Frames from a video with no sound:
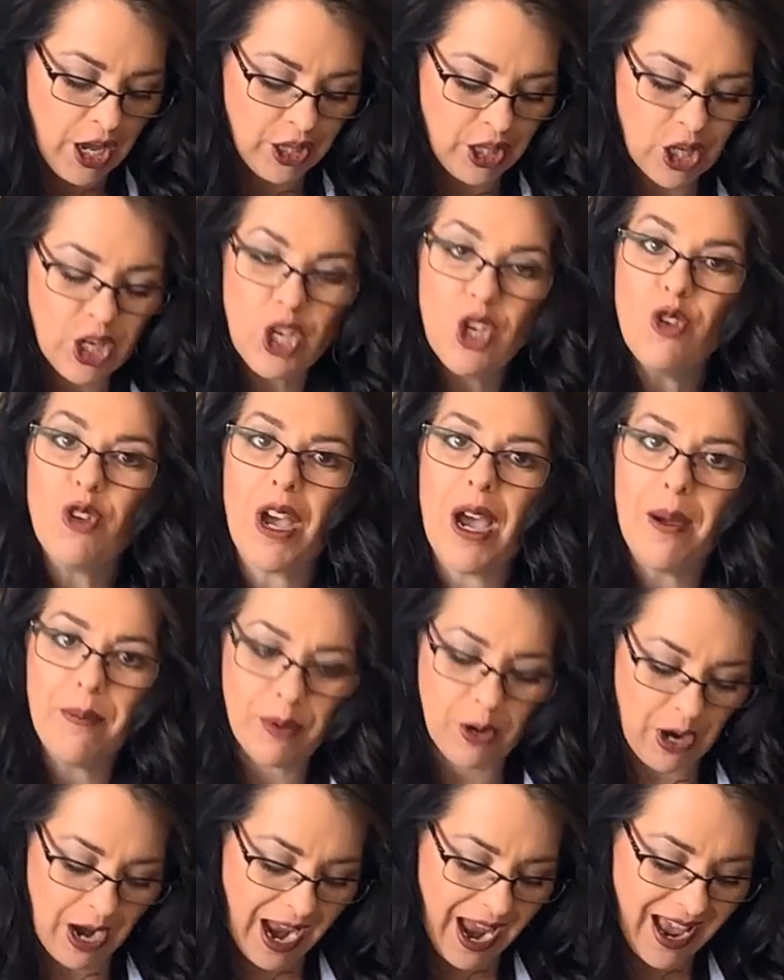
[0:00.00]
The
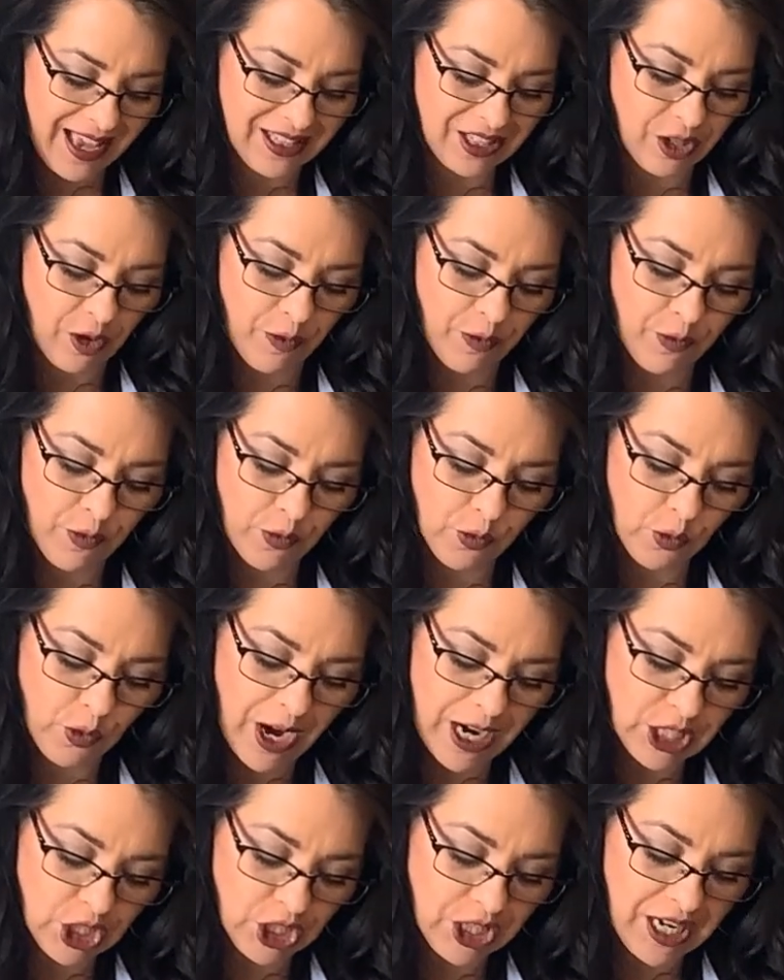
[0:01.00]
cucumber adds a
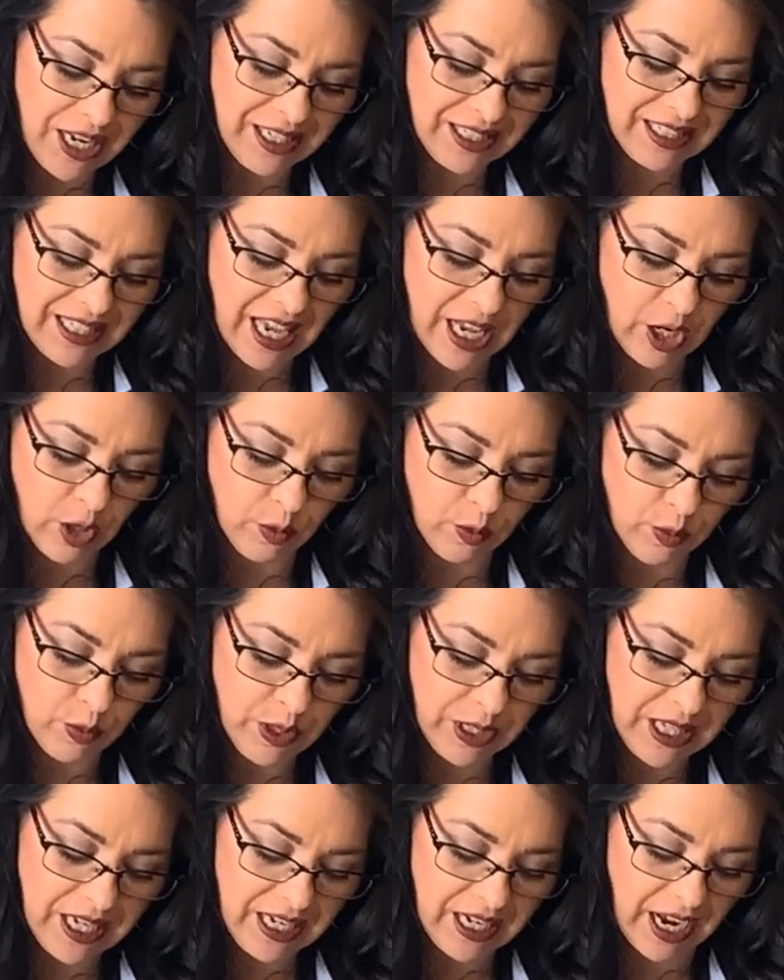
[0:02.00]
freshness and a
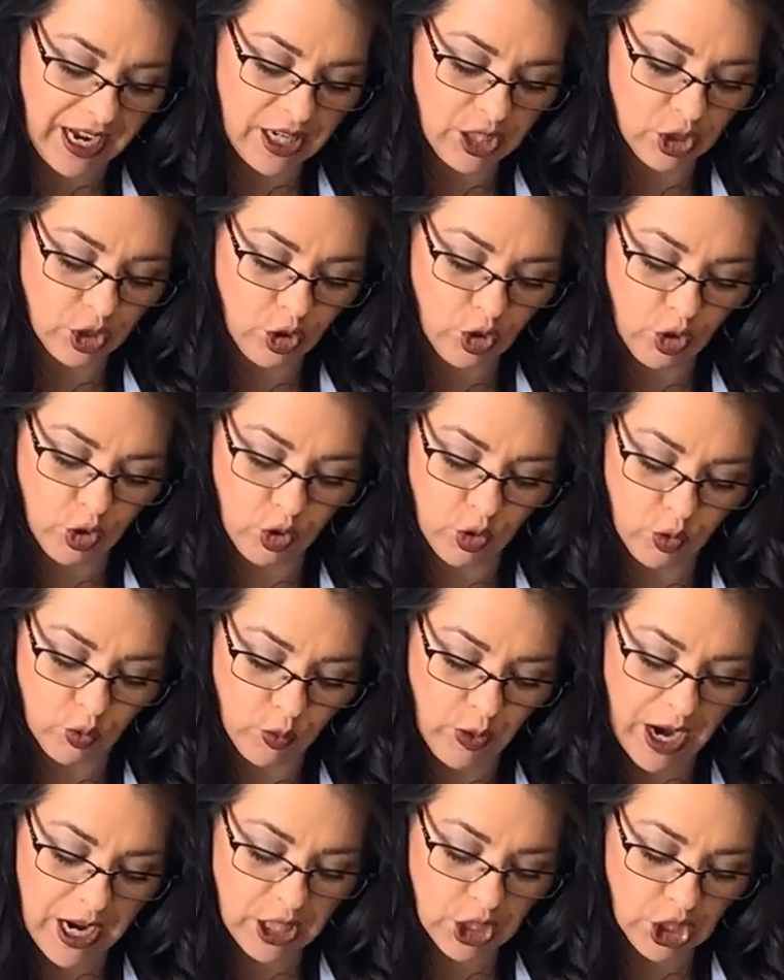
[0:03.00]
really nice
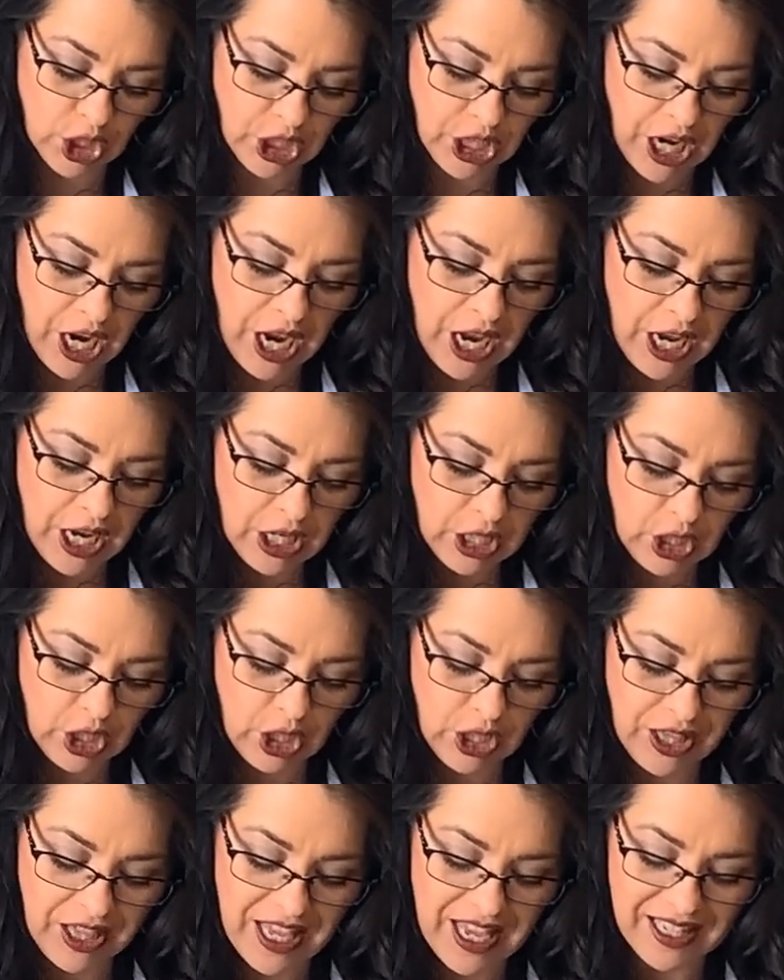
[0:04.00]
crunch
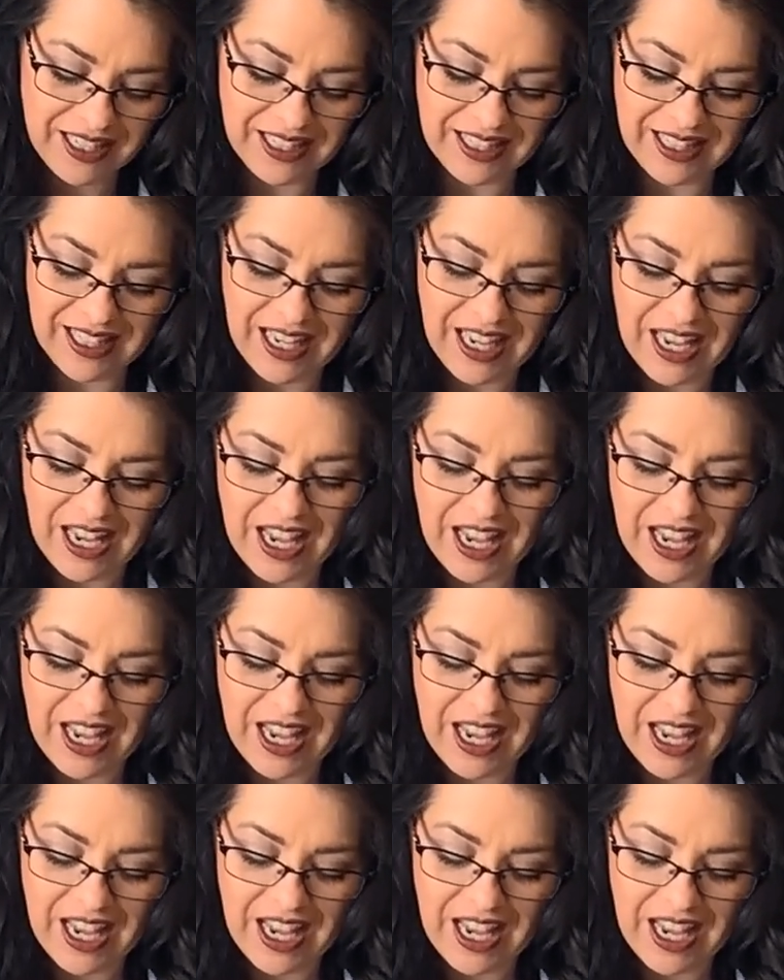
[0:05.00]
to this